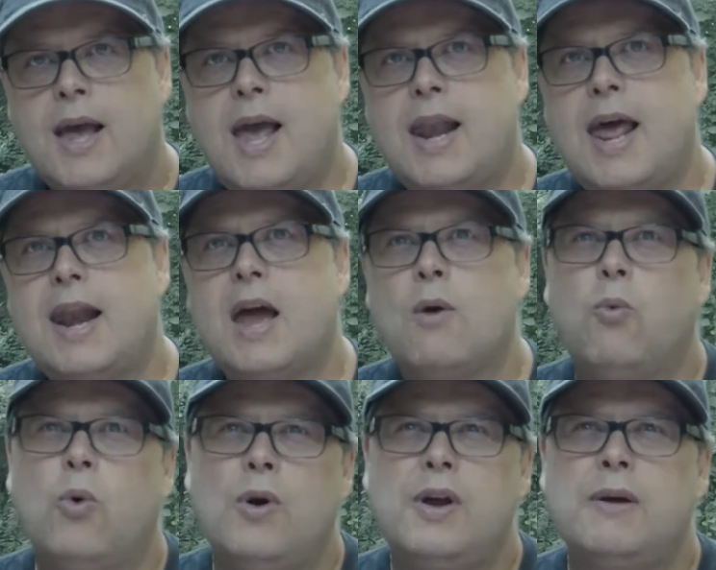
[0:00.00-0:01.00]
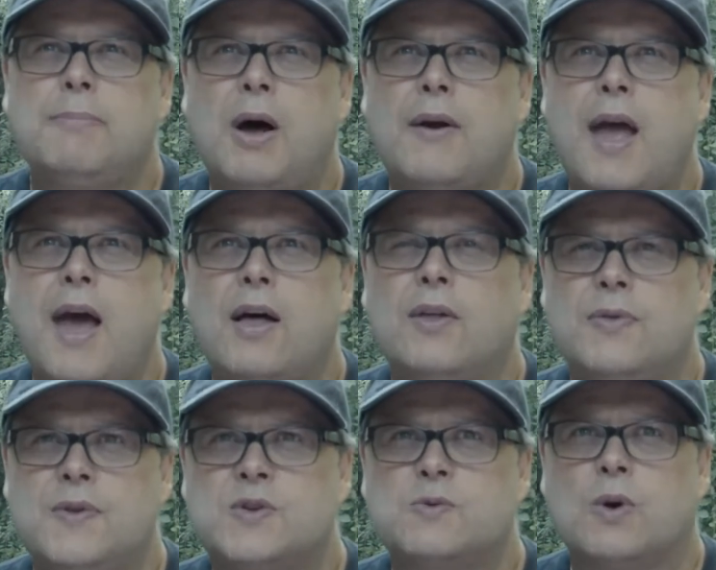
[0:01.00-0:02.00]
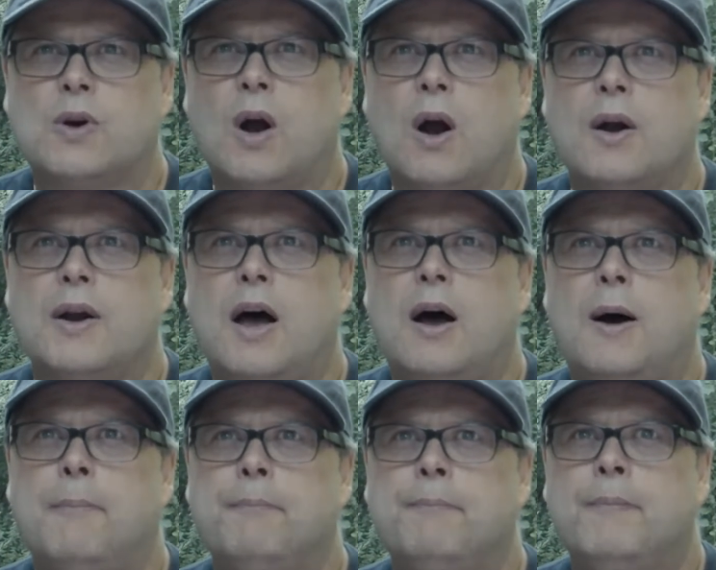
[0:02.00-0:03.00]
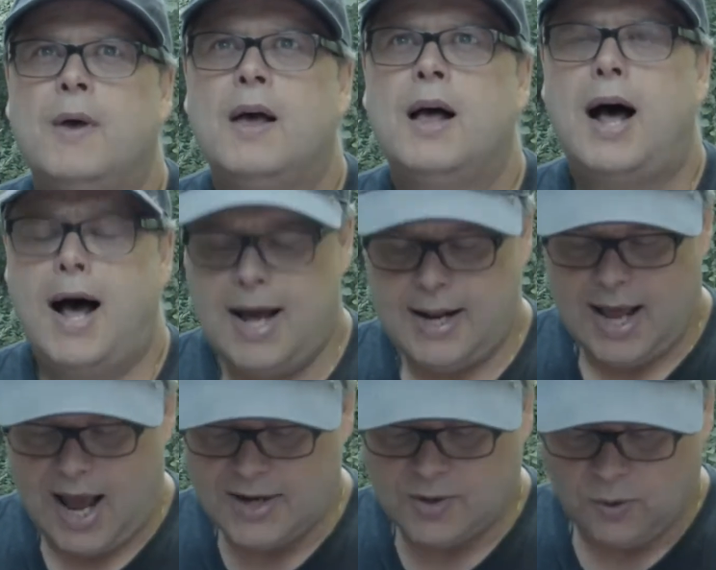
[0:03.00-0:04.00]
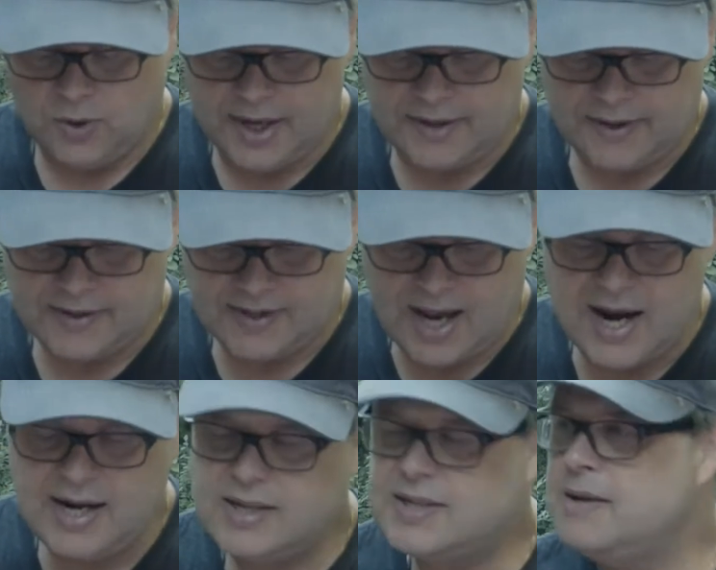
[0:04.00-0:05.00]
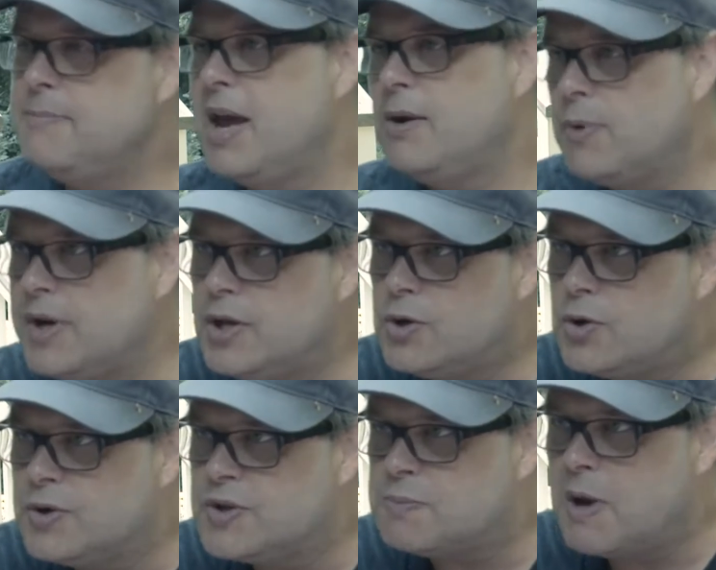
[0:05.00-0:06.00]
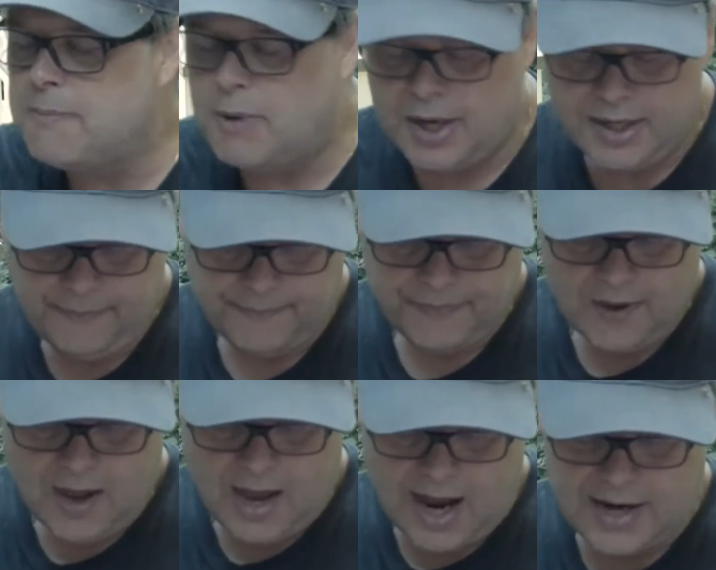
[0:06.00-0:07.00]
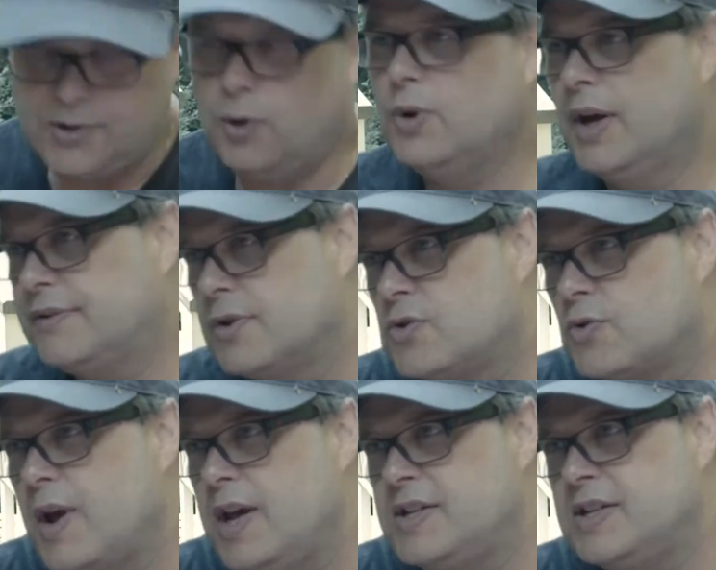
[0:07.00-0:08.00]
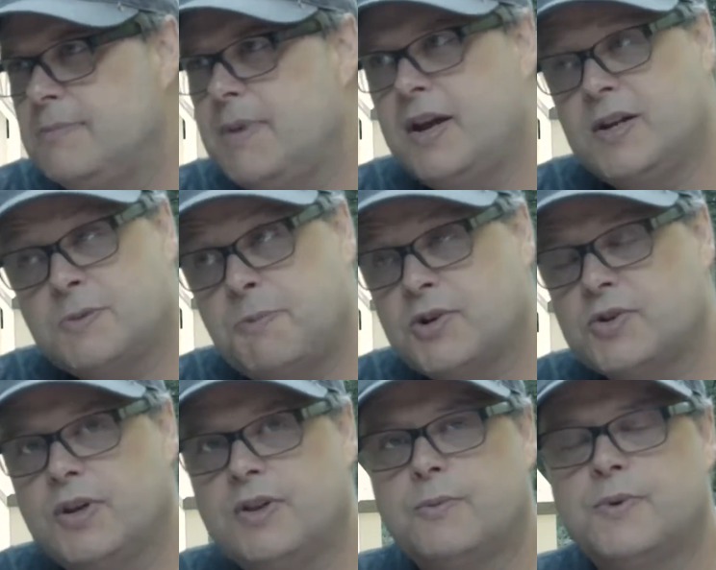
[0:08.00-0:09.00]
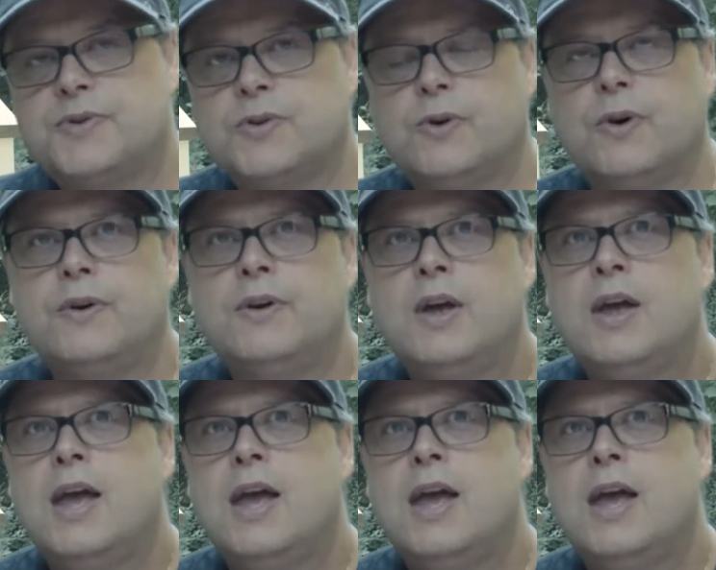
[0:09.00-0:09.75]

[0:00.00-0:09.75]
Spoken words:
And I worry about Al in this regard. I don't like the signings he made when he could spend money. I don't like the trades he made, especially the return.